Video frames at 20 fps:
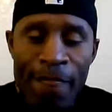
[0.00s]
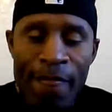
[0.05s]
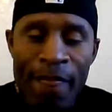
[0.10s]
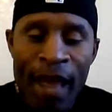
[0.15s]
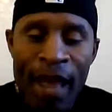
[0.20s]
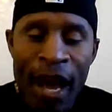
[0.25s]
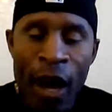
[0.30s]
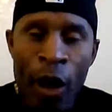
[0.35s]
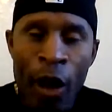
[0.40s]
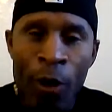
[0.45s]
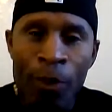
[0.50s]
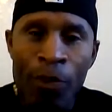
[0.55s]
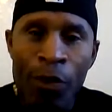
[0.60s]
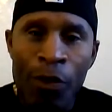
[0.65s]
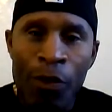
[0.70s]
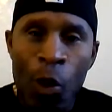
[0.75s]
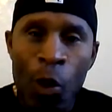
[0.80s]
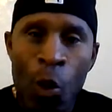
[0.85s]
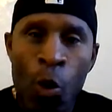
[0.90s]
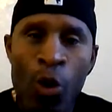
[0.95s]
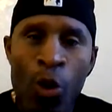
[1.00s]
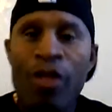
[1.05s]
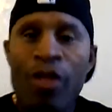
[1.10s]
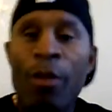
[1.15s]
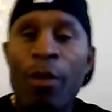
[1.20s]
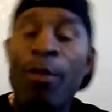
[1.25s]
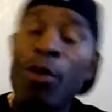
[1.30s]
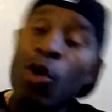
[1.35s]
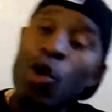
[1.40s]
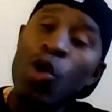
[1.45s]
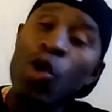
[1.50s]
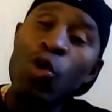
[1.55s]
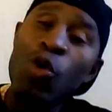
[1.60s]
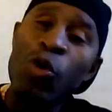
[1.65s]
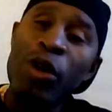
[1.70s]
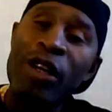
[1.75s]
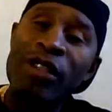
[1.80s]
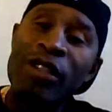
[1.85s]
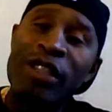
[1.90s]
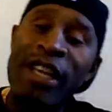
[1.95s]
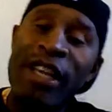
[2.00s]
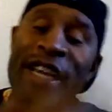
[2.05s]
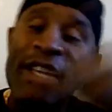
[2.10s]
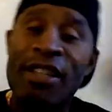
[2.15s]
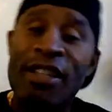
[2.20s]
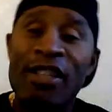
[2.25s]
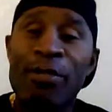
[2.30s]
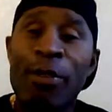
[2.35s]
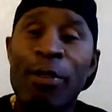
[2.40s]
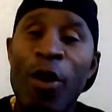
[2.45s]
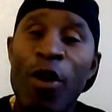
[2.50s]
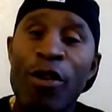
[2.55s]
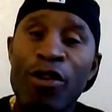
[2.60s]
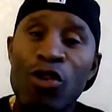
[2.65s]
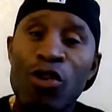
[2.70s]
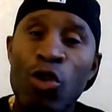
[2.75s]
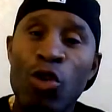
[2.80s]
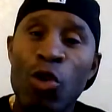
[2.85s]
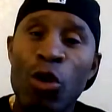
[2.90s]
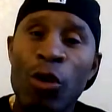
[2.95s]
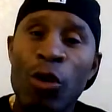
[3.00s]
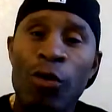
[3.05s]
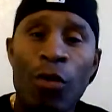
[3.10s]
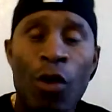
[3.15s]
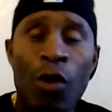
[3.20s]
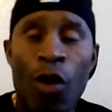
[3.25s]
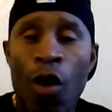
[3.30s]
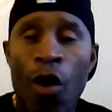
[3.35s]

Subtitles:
Now, the move was to hit this party store